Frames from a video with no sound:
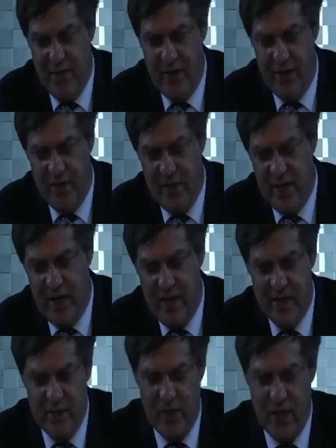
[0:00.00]
the
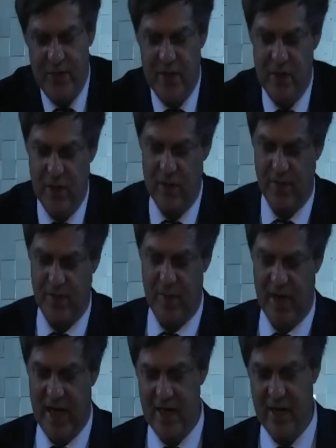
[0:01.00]
years around the turn of the
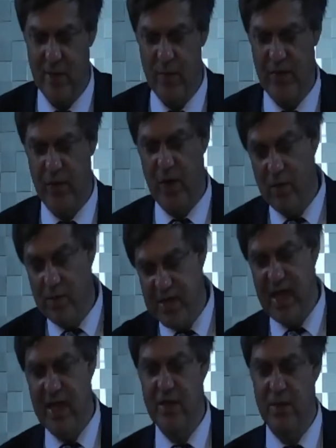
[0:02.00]
millennium with the Rome
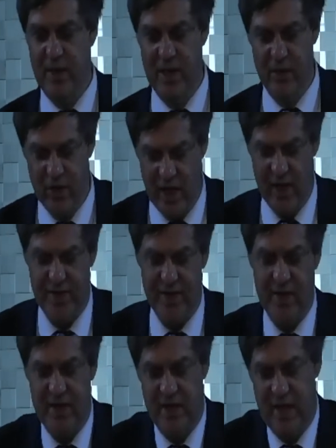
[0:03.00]
Statute being drafted
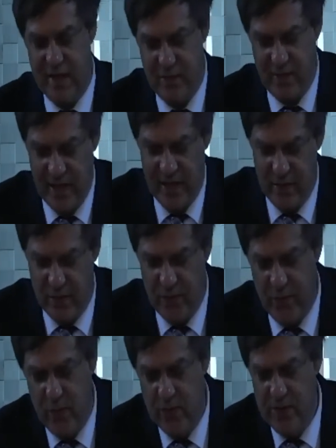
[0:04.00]
and entering into
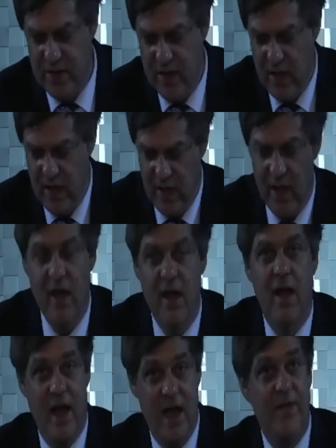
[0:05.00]
force,
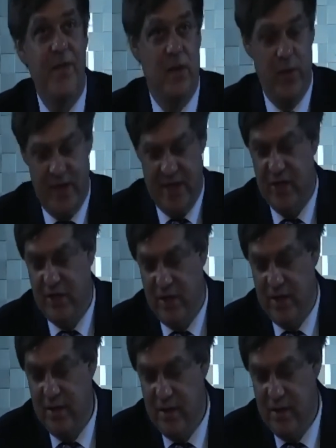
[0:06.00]
and the question,